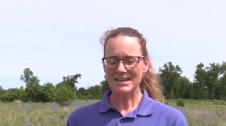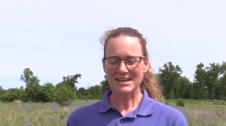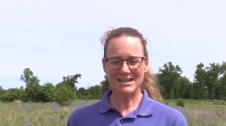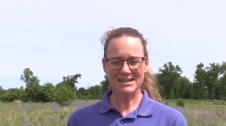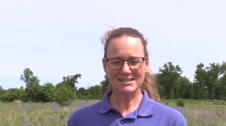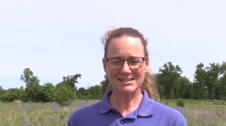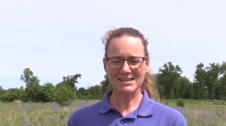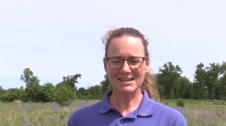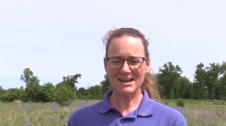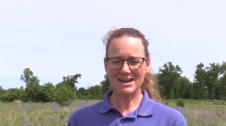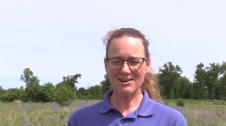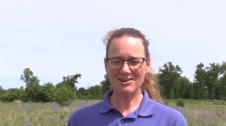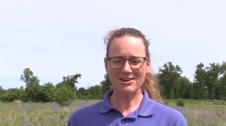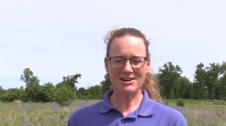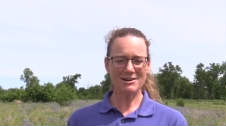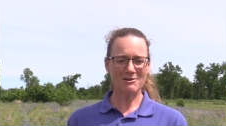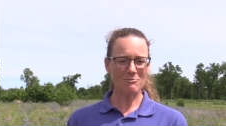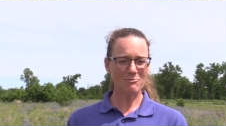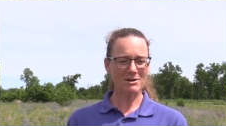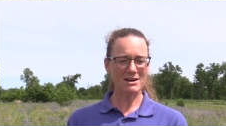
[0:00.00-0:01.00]
is an
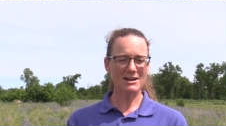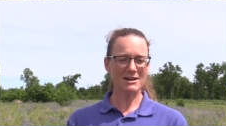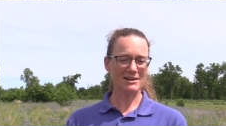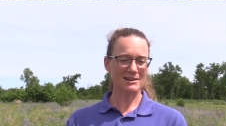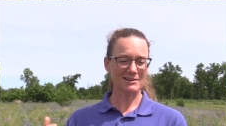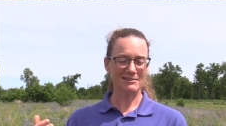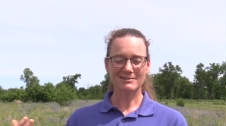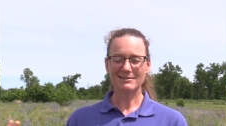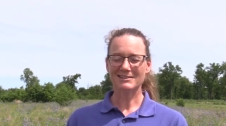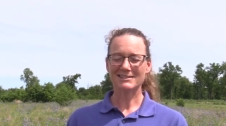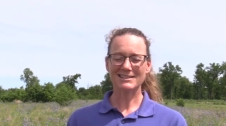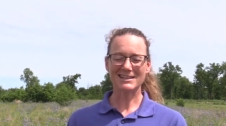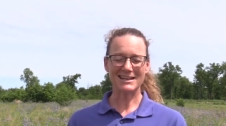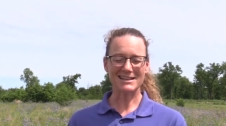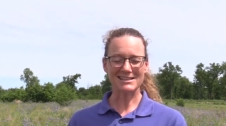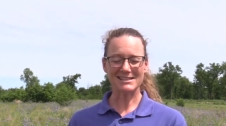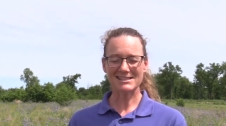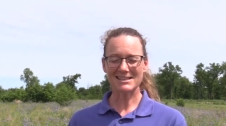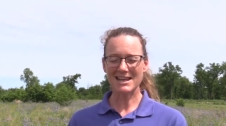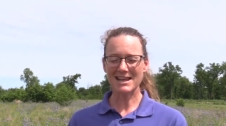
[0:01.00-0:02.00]
area where it's
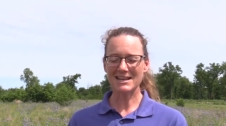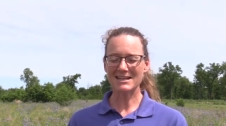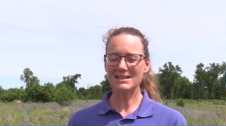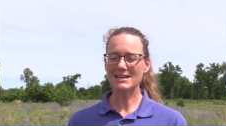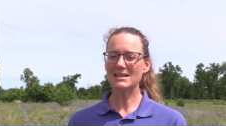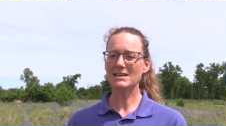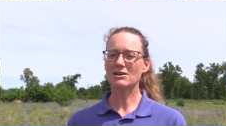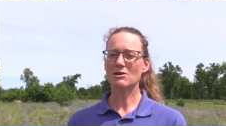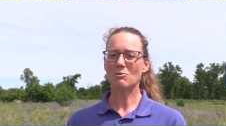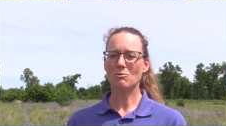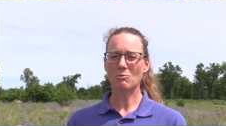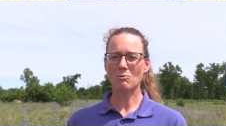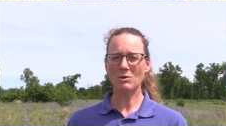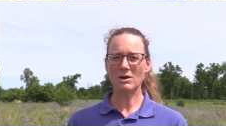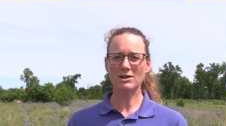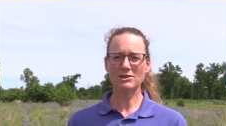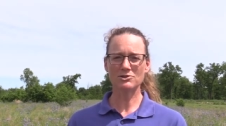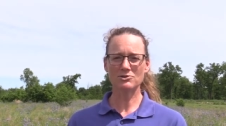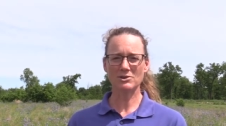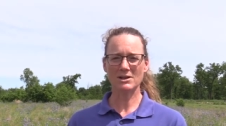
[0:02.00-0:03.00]
got sandy,
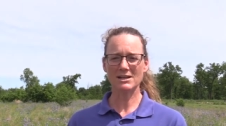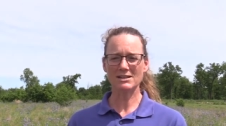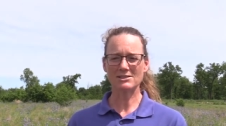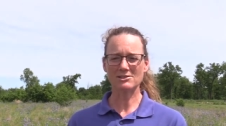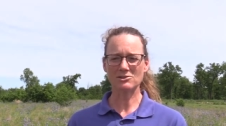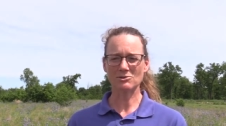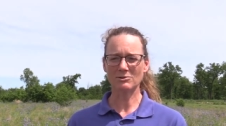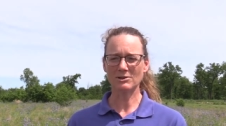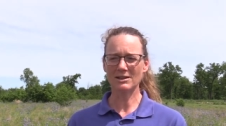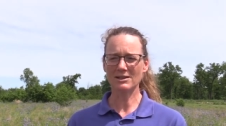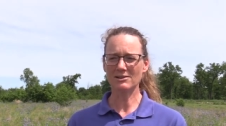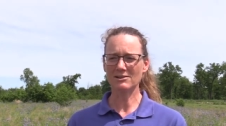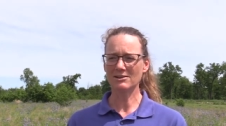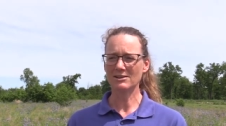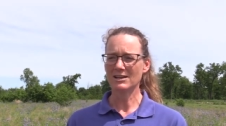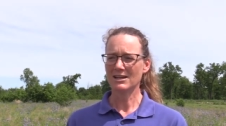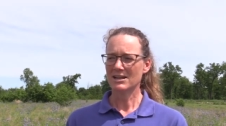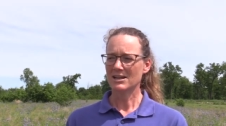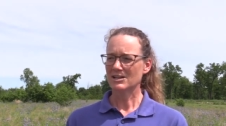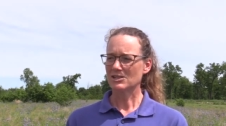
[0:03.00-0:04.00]
well-drained
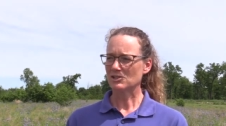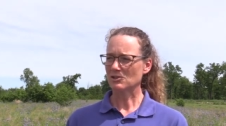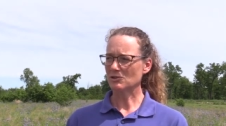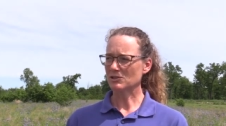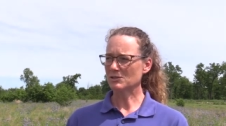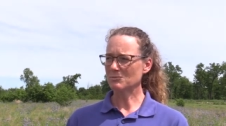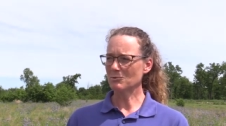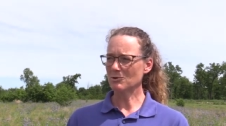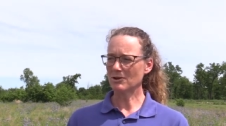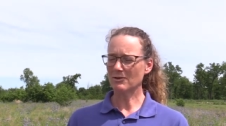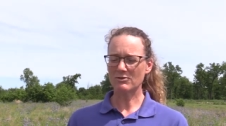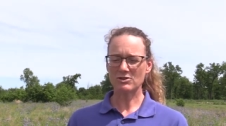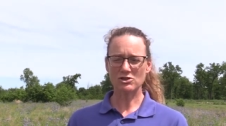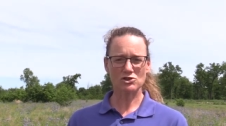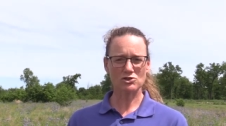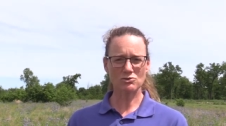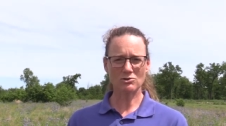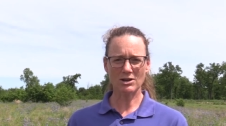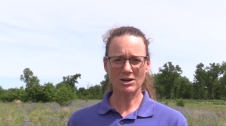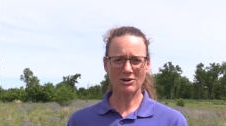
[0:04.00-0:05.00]
soil, so it's more of a
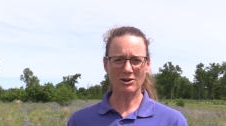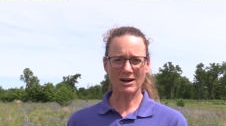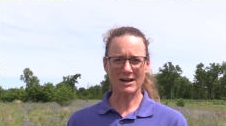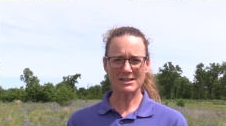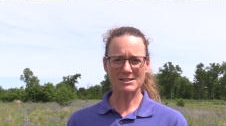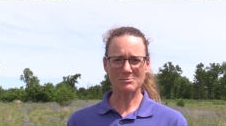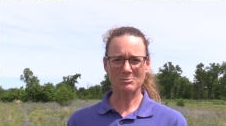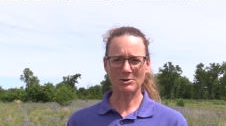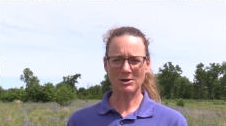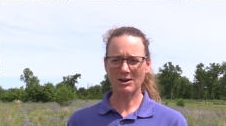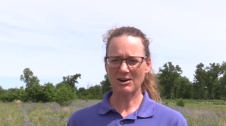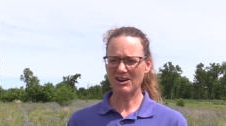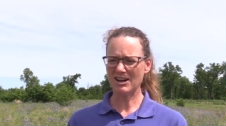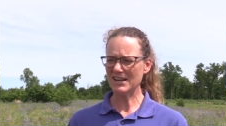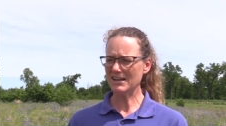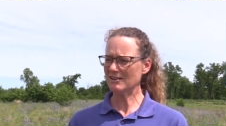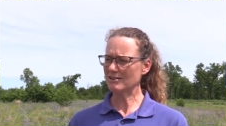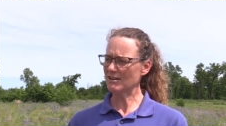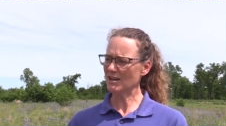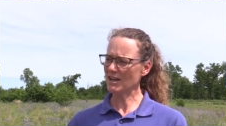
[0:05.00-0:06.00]
short grass
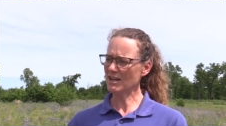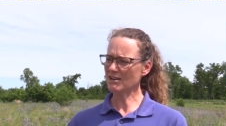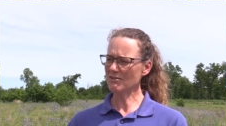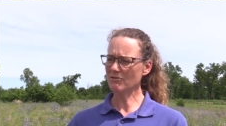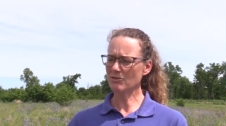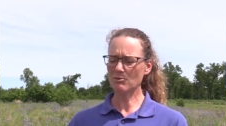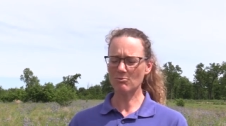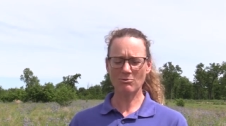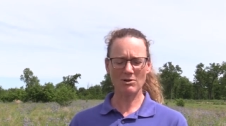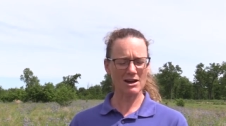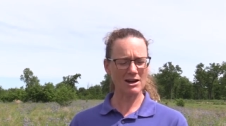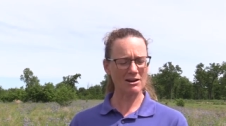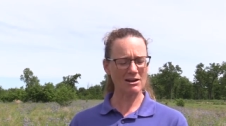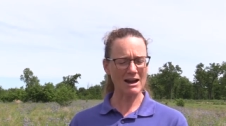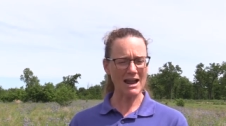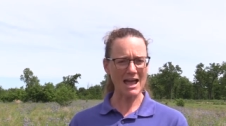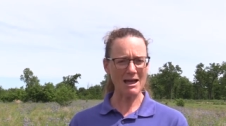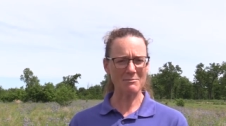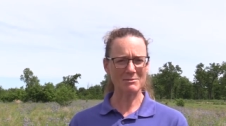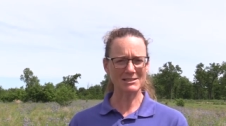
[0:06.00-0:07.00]
prairie, kind of a rare
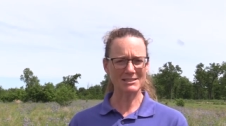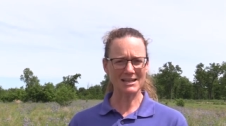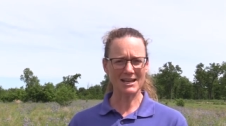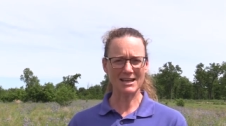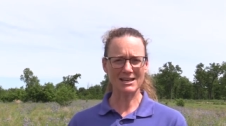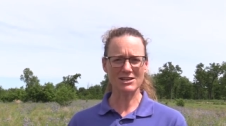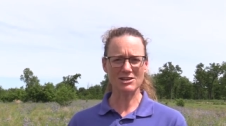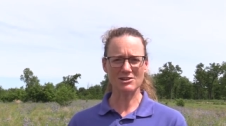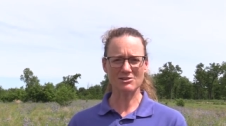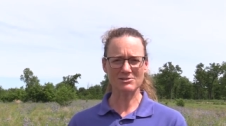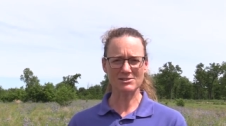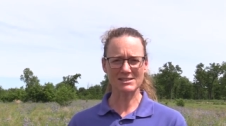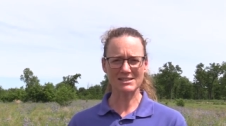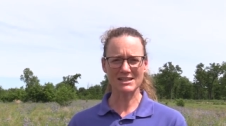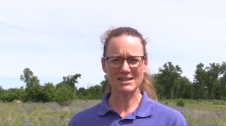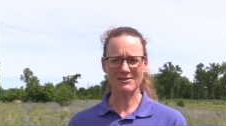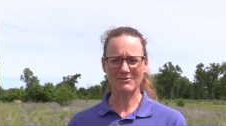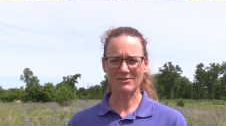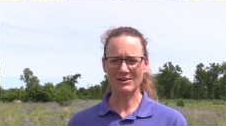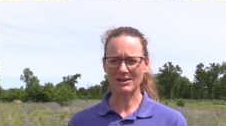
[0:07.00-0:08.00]
habitat. You don't
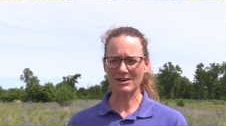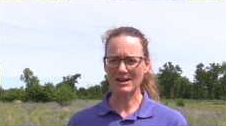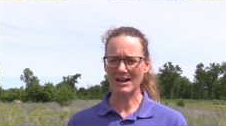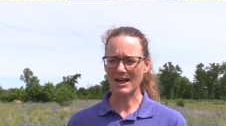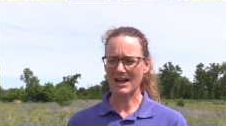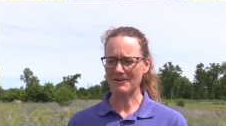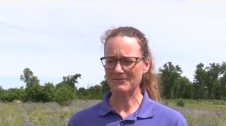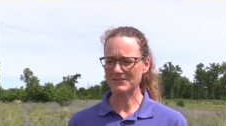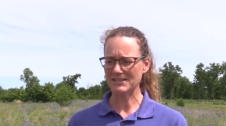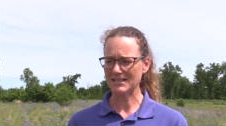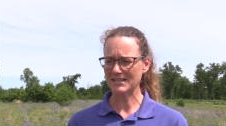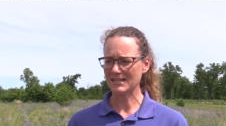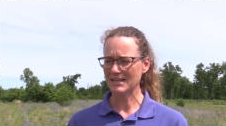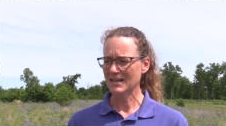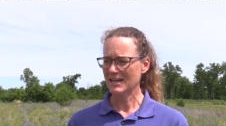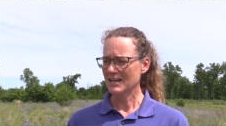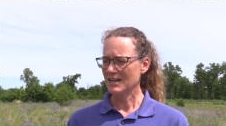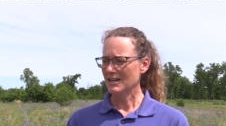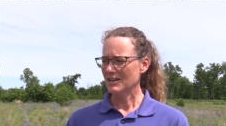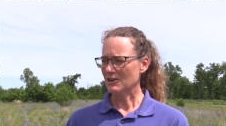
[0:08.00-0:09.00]
see it very often.
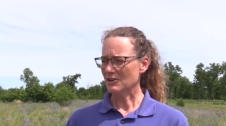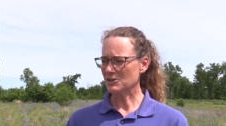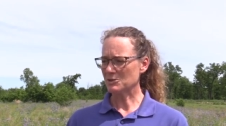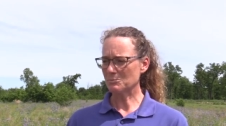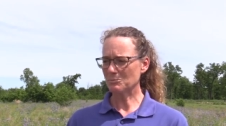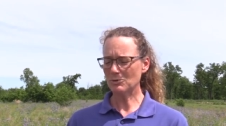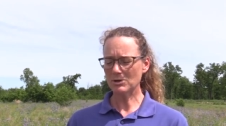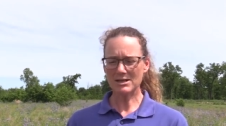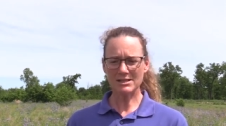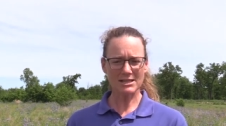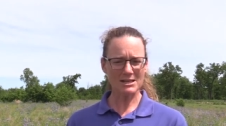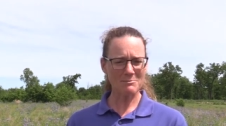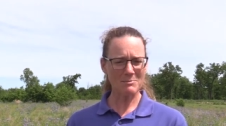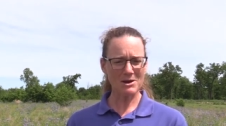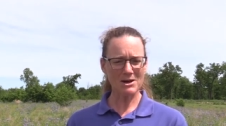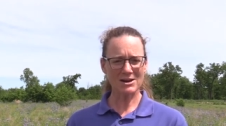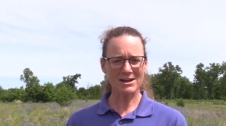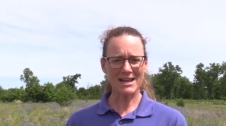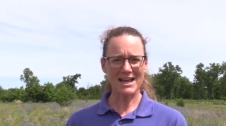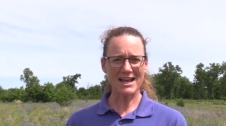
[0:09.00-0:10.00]
There's prickly
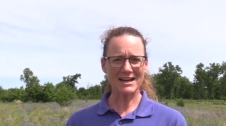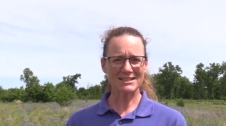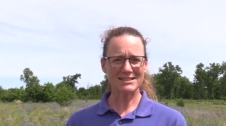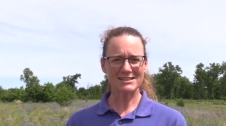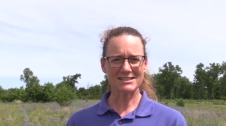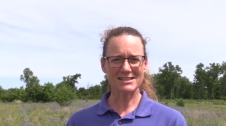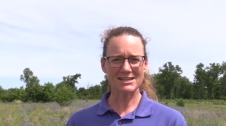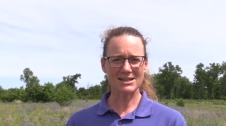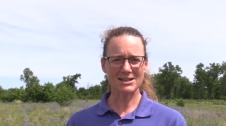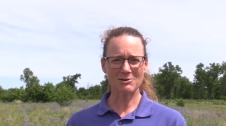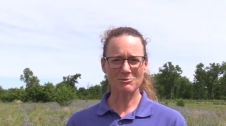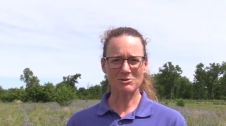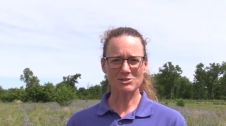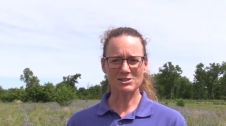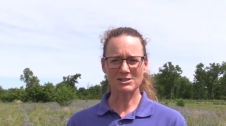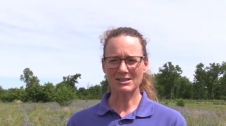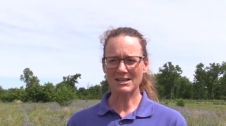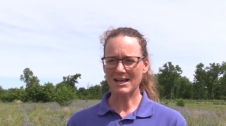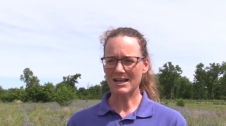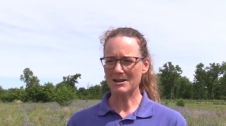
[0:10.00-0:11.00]
pear cactus here, which
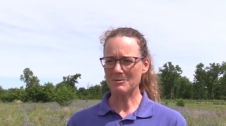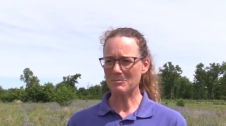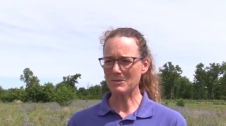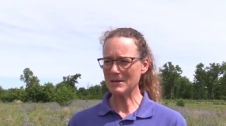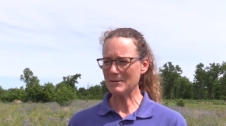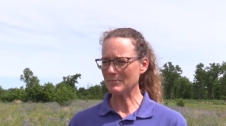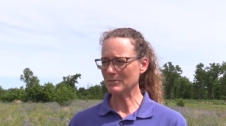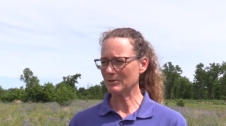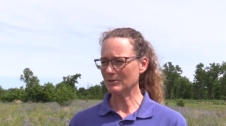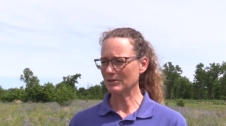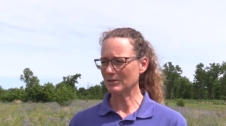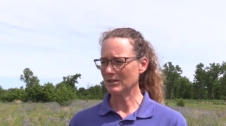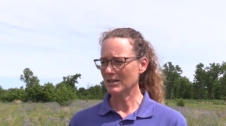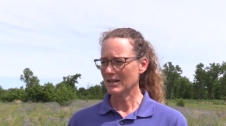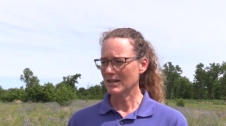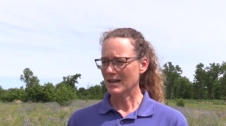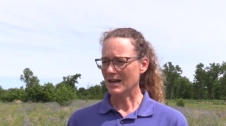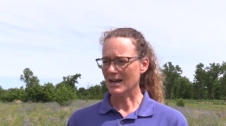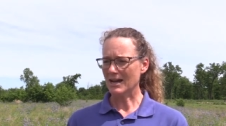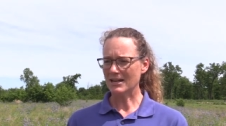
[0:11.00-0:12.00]
a lot of people
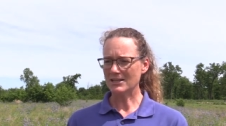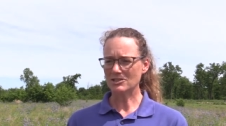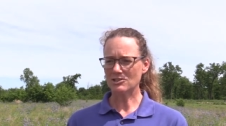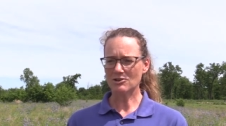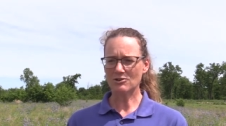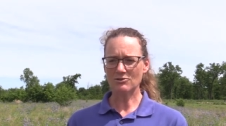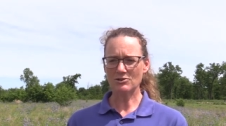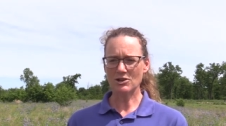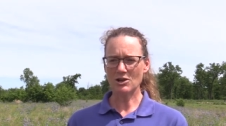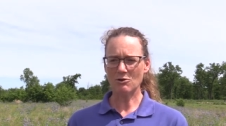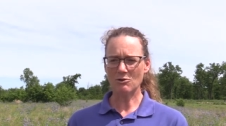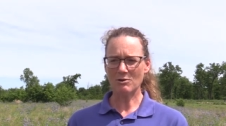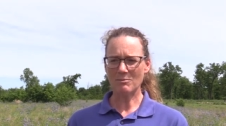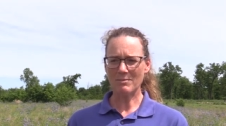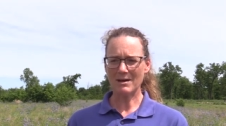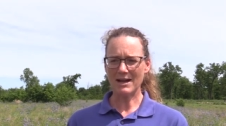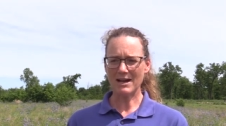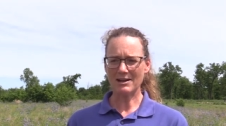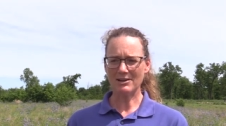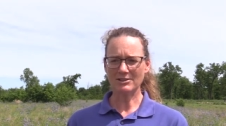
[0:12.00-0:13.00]
uh, don't know
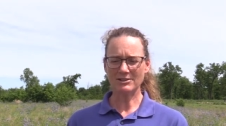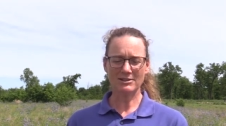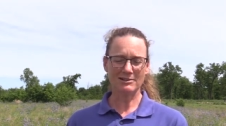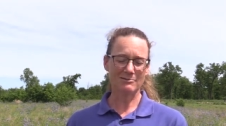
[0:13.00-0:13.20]
about.